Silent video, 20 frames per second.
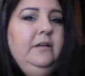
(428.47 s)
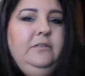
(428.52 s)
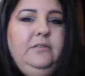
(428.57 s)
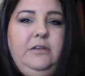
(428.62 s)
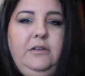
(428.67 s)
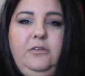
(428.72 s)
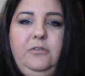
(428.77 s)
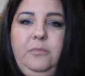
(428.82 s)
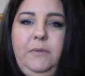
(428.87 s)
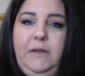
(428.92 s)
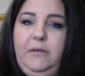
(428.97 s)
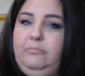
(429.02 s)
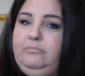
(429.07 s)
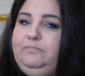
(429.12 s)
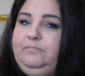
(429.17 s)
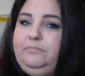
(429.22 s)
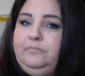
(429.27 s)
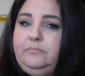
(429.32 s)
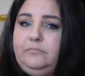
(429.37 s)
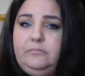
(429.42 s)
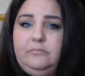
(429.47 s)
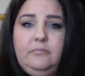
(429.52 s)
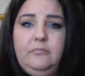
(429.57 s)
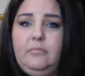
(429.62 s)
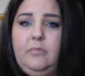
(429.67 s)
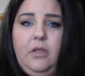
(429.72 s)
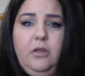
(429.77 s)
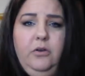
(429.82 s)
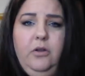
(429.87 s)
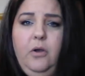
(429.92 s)
Excuse me.
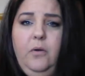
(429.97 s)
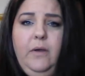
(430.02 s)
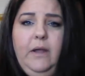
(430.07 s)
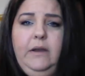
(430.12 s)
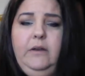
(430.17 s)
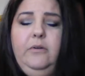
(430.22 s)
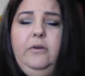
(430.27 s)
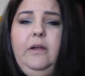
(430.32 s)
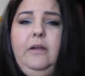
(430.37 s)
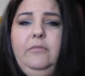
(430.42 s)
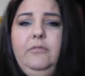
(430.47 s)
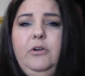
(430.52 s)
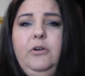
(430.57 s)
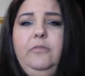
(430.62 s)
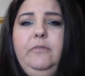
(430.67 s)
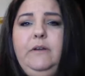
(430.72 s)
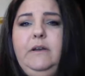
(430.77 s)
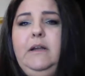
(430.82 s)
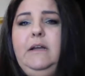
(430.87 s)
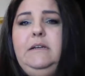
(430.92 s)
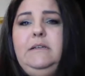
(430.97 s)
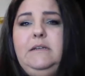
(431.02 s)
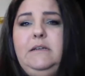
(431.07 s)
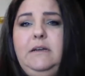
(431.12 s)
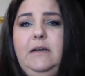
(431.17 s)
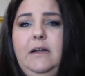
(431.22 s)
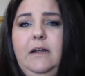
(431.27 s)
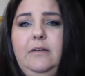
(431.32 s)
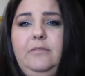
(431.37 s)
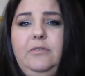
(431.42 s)
No, I don't have
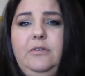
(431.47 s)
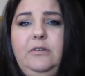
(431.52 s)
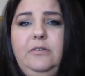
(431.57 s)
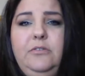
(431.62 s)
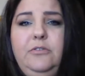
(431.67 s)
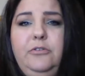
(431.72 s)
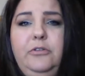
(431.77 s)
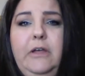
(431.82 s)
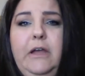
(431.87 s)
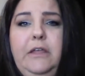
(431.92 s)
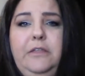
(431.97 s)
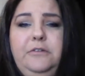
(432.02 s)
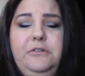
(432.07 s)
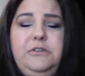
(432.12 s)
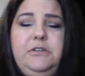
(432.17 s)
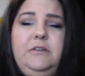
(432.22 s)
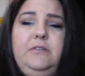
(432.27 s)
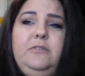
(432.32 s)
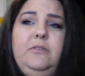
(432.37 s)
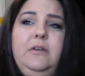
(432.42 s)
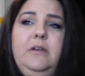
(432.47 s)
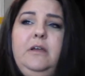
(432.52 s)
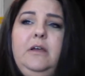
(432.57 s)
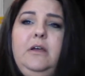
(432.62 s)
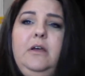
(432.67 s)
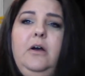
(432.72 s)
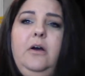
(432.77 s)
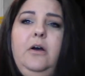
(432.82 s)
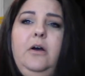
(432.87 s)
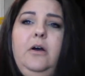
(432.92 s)
COVID-19. I have seasonal allergies.
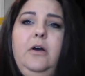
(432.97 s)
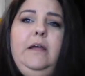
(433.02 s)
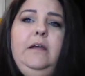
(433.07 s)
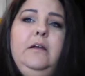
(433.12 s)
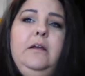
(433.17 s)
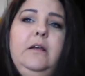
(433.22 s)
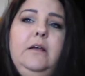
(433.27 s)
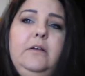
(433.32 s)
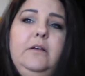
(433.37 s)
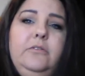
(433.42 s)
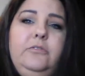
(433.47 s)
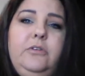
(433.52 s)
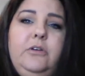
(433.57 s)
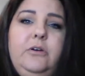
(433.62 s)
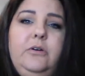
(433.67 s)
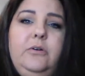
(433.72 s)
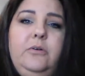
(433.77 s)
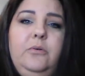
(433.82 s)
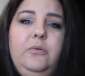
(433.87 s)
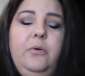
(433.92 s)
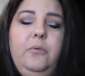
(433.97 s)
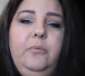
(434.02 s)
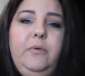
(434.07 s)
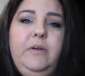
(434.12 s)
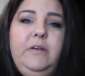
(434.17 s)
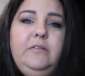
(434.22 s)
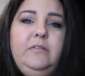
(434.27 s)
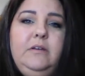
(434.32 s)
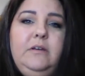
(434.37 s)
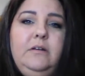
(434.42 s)
Okay. So
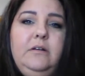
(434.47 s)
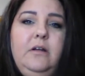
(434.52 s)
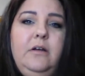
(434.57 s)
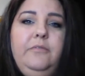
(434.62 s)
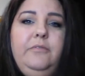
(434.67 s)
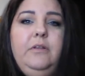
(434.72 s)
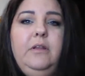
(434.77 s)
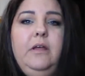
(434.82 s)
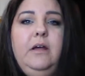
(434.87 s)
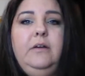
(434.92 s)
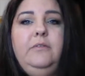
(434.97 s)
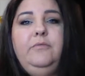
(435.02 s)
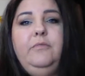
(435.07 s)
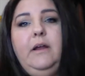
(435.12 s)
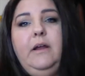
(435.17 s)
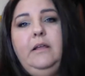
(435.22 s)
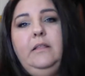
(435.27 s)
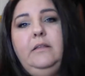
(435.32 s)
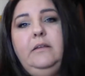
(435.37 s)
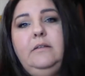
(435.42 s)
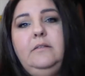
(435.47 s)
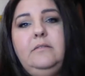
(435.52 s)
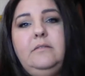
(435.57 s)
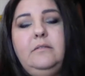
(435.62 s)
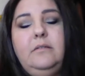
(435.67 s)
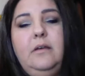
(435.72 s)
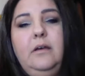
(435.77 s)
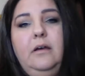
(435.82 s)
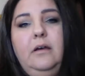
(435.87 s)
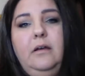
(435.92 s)
we see an awful lot of
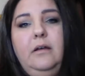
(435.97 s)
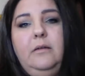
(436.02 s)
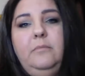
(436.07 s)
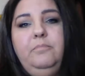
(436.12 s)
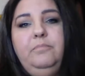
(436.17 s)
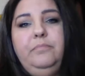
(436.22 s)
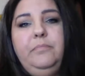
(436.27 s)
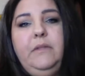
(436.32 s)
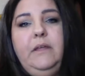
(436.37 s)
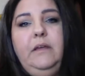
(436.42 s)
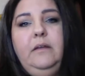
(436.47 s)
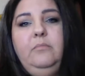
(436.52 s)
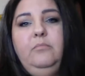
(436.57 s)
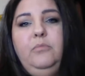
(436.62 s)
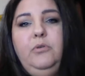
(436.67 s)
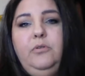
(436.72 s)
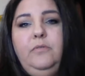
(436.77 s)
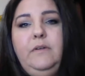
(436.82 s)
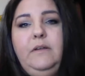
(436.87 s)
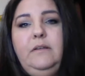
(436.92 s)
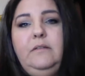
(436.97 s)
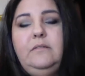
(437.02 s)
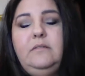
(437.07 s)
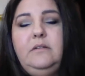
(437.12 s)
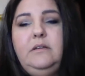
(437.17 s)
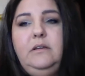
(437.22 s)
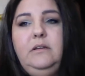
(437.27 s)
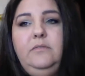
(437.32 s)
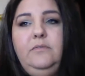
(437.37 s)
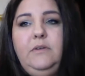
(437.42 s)
violence in movies,
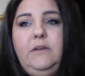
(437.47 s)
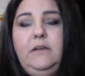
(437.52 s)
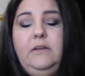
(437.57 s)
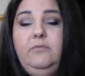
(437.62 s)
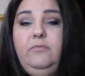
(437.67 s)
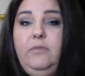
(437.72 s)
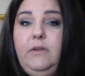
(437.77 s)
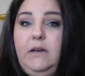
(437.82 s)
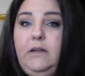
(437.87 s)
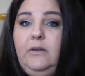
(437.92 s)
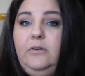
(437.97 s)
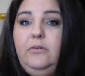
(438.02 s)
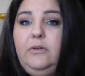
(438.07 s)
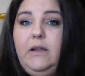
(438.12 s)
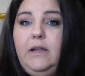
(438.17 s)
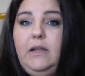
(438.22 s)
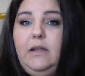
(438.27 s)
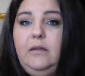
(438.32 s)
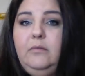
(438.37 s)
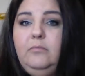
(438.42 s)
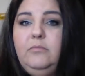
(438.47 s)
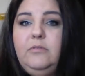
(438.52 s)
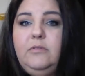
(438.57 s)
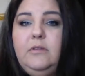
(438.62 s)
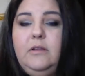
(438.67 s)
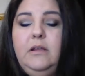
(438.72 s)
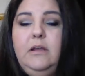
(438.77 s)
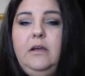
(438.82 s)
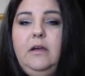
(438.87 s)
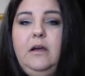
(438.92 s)
TV, video
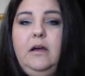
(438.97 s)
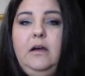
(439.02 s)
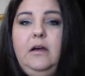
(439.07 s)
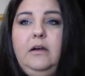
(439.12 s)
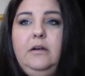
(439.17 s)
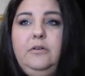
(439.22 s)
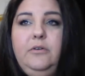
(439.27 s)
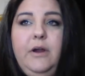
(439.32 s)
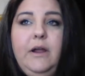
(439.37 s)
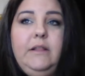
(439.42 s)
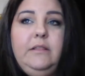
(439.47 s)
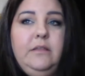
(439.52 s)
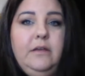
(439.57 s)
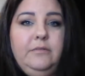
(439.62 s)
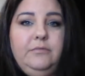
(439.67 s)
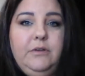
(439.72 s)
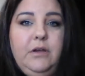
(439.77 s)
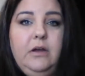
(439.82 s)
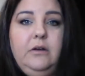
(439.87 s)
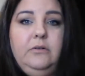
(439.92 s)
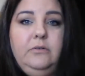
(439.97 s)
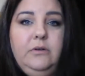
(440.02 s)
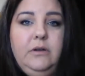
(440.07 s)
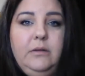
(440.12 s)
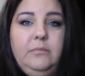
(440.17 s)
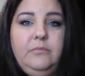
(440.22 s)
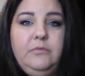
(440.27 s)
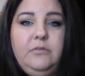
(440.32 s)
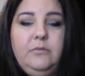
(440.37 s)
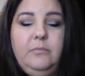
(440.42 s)
games. Grand Theft Auto
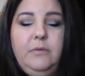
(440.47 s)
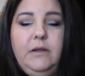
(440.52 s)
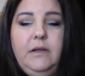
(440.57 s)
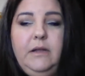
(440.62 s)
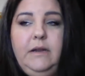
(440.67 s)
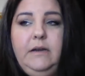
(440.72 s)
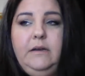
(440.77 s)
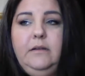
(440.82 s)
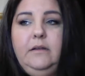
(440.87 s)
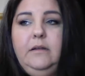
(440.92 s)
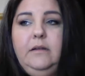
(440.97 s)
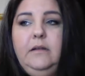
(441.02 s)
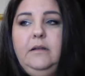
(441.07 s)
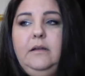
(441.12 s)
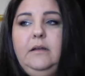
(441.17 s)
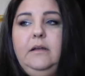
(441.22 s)
comes to mind.